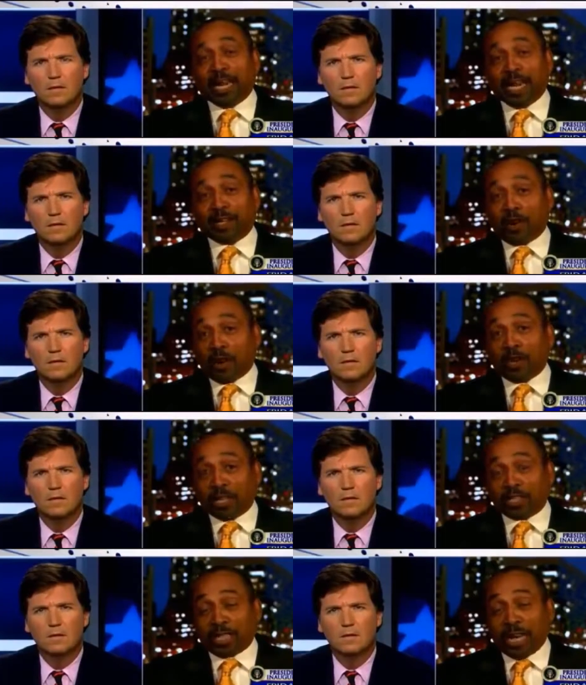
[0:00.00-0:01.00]
Speaker 1: he had
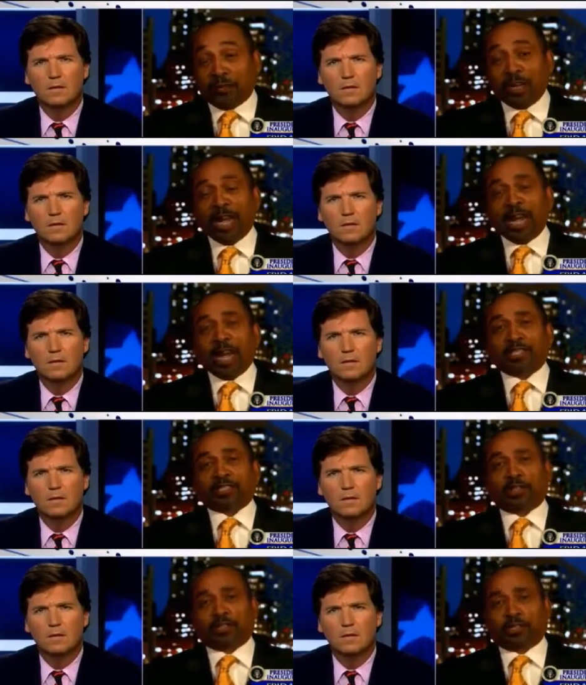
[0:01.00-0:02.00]
early in his life
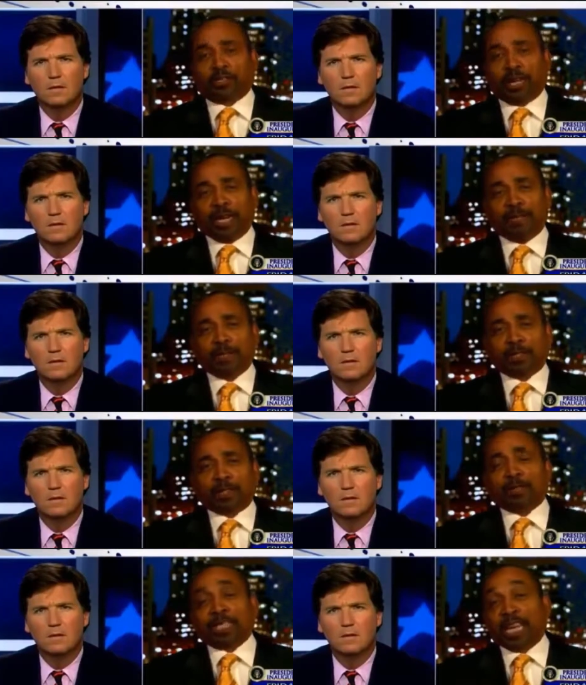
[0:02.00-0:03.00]
has turned into a
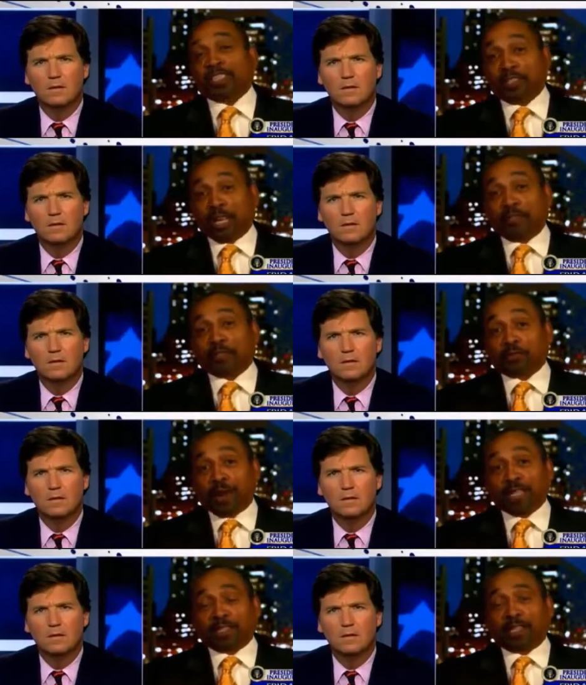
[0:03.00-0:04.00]
subjugation of his
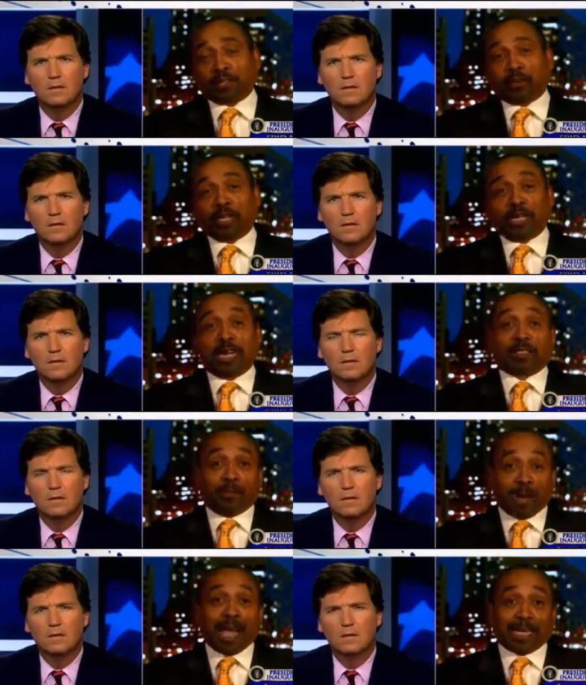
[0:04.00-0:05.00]
rights and authority as
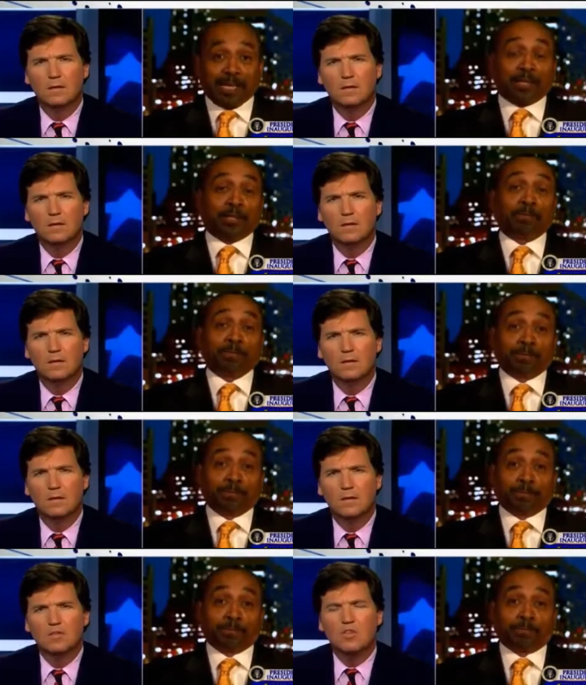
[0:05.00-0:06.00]
a Black leader.
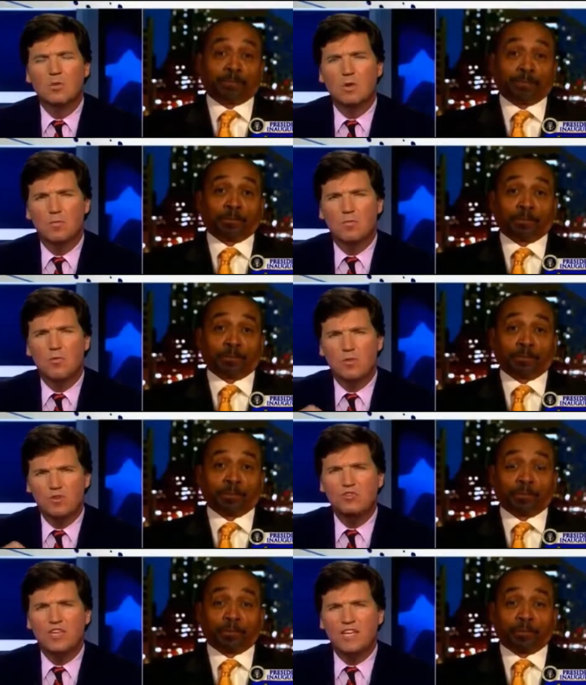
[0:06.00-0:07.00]
Speaker 2: So when
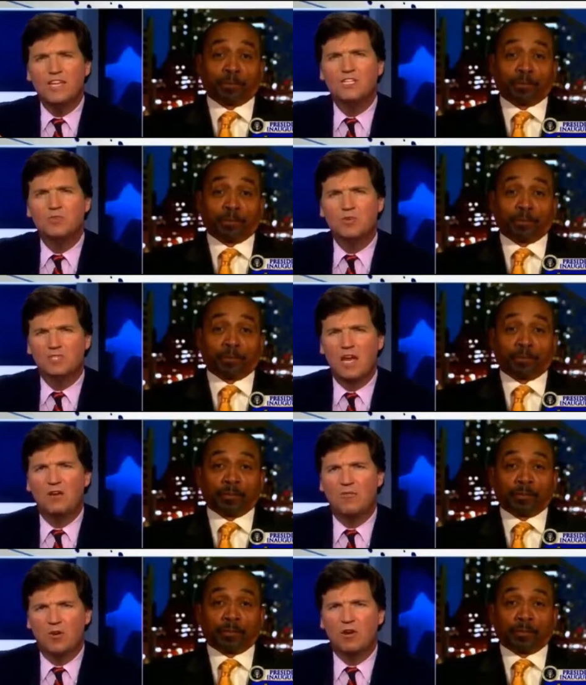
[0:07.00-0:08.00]
you say he's
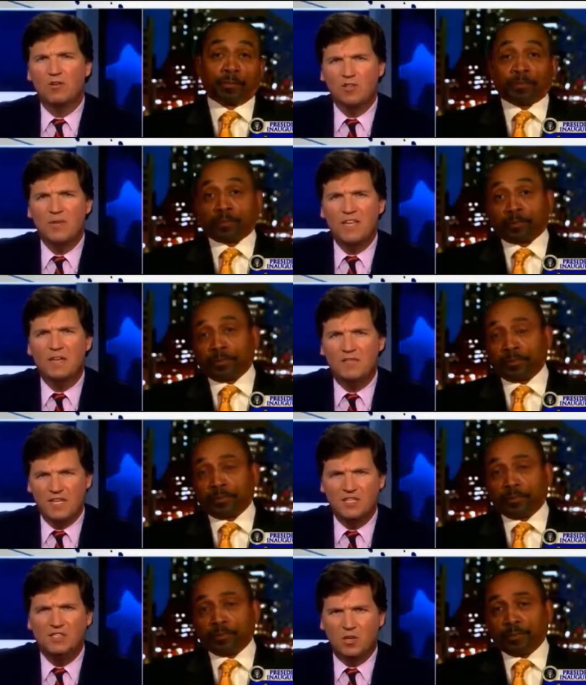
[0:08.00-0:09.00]
presided over, are you speaking of
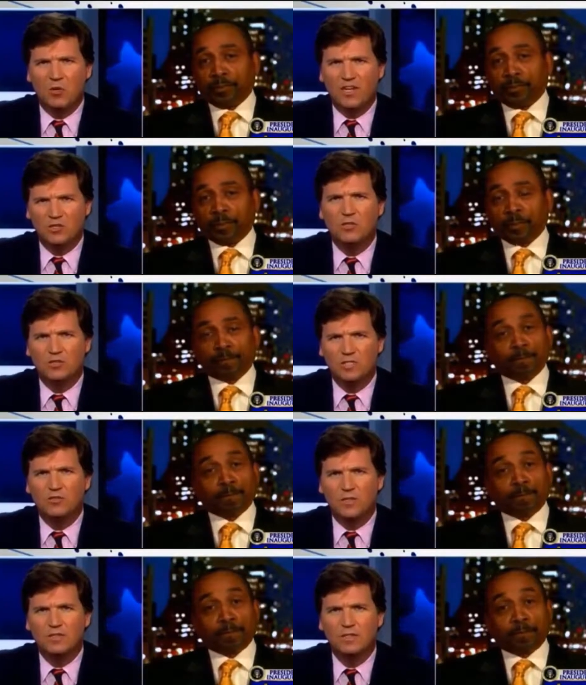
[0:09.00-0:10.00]
his congressional
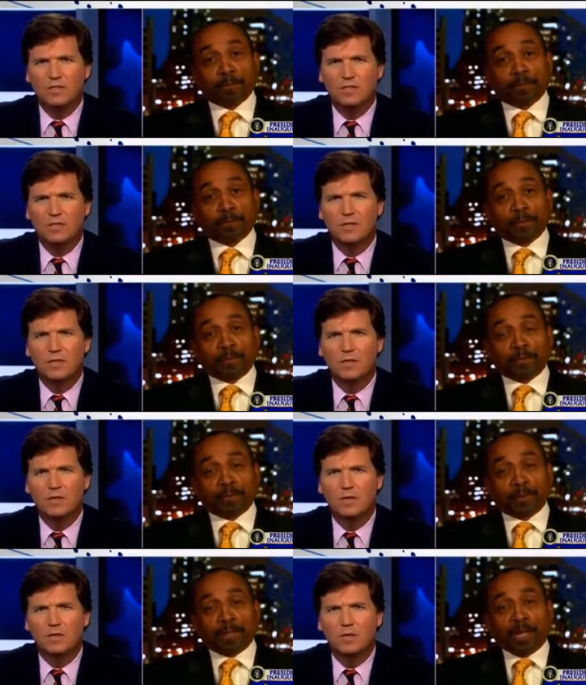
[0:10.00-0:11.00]
district?
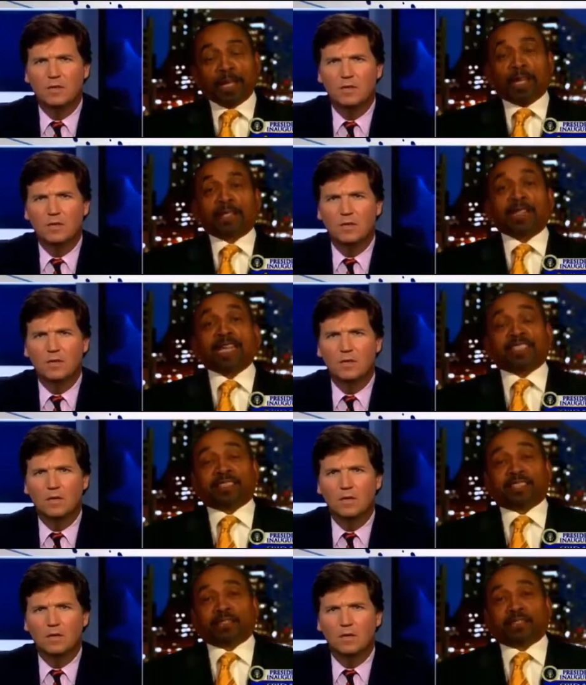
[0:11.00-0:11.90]
Speaker 1: Not just